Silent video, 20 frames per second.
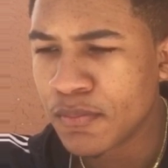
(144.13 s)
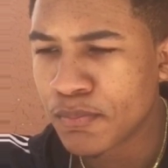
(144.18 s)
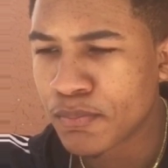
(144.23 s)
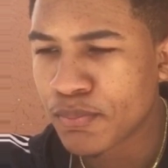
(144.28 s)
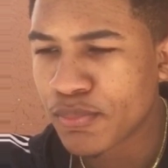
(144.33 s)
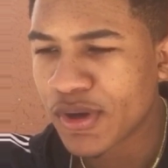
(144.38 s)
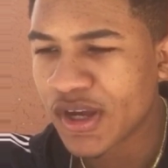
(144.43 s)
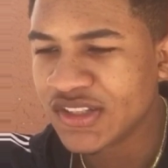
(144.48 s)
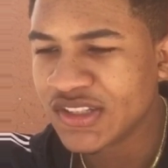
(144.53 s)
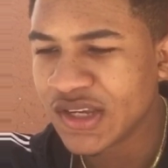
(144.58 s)

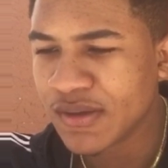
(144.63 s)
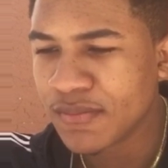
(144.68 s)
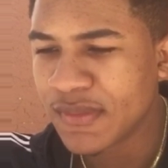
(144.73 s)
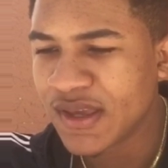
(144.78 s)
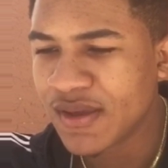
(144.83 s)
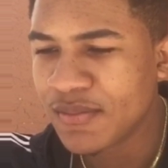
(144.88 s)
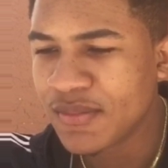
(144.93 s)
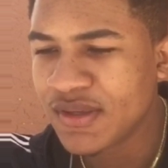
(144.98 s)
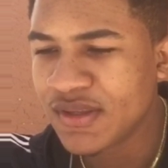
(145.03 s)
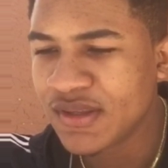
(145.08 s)
Project
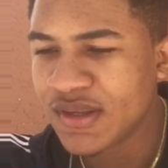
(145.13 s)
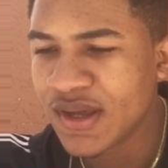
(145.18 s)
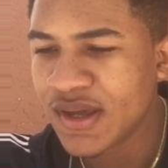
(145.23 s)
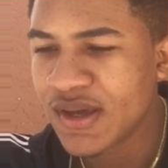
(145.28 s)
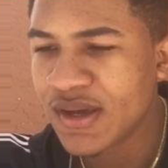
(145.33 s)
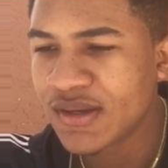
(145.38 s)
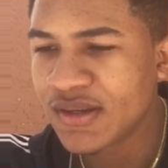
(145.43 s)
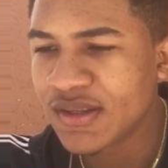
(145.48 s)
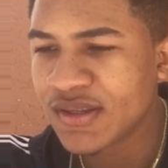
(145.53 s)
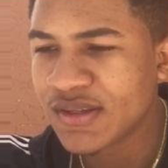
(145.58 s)
Baby?
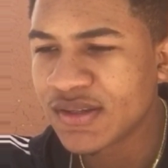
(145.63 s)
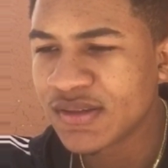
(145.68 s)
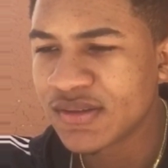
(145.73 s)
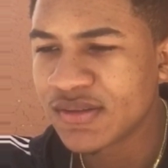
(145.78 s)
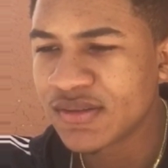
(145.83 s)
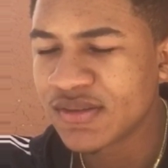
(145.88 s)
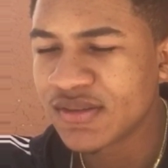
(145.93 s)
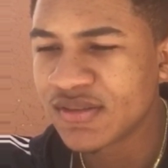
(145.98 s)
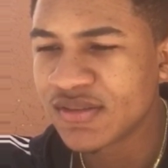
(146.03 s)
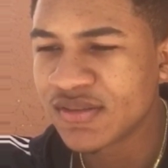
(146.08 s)
Nah, nigga.
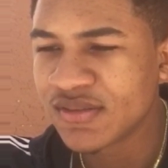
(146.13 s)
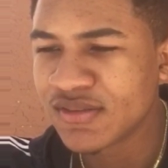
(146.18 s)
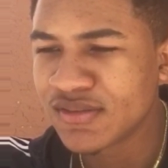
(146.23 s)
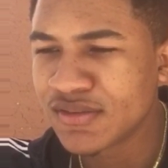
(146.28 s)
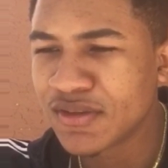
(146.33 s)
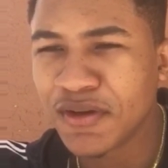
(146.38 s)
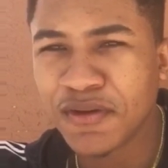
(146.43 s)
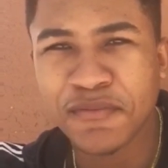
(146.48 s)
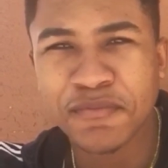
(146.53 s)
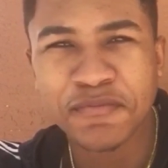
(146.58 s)

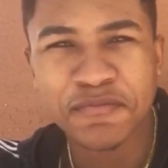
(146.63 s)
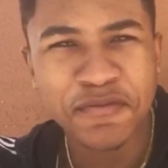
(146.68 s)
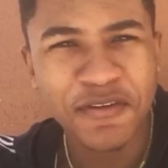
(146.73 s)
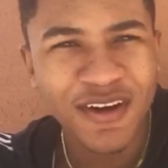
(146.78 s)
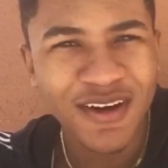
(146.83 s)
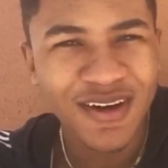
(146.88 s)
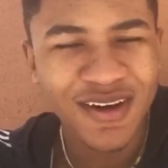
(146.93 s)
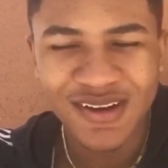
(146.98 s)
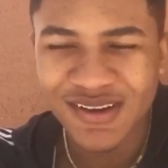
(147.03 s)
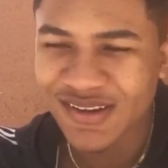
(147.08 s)
The
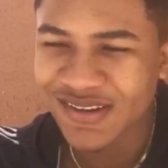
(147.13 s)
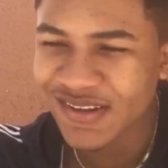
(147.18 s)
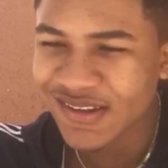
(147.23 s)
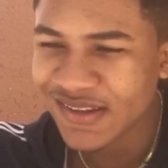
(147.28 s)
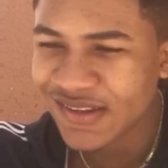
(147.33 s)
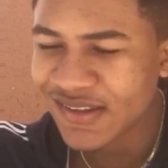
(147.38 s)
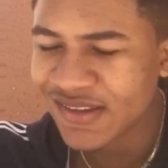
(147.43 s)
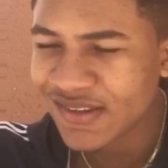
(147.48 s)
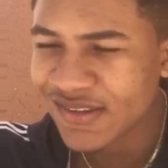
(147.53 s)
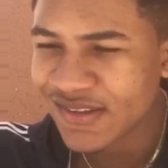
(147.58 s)
fuck?
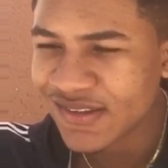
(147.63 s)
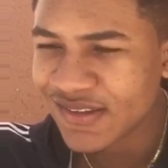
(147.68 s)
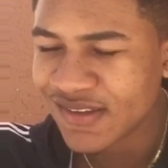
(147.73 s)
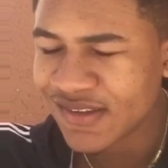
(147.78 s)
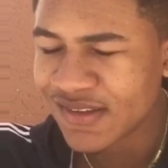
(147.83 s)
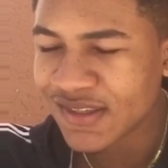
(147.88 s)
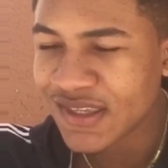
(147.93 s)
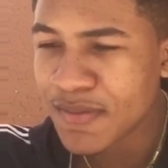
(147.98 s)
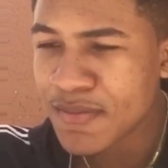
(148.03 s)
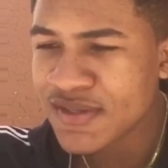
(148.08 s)

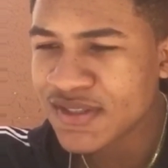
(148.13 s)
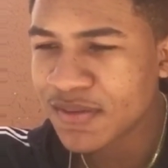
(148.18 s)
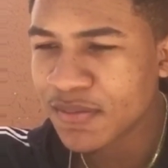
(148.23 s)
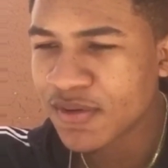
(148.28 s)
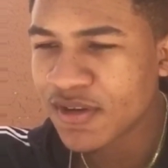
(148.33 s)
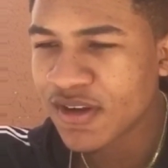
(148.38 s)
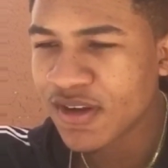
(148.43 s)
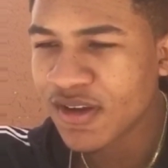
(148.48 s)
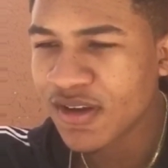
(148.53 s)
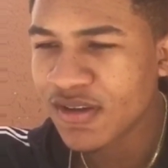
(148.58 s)
Give me some
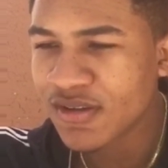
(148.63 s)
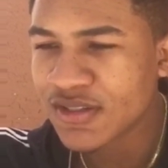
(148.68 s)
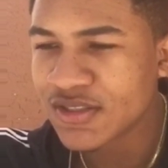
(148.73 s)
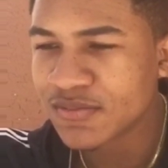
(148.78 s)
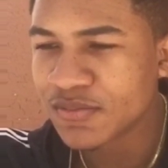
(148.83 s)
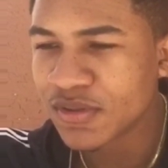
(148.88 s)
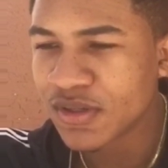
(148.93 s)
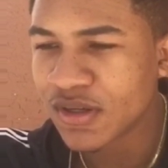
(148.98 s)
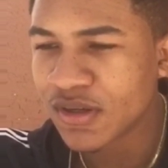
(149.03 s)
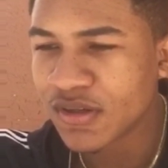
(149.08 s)
girls,
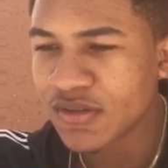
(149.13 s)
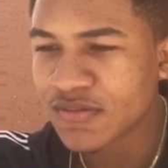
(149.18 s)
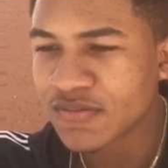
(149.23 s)
bro.